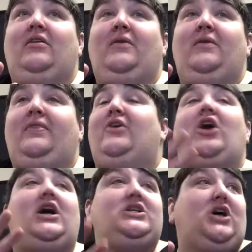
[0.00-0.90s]
They're
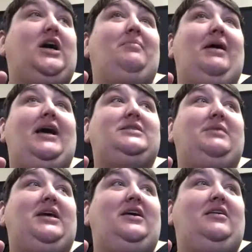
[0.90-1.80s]
not talking back to
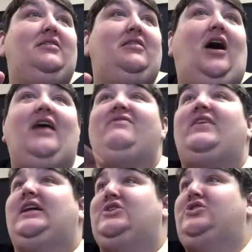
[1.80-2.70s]
me. I'm
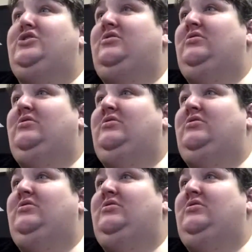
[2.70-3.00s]
finished.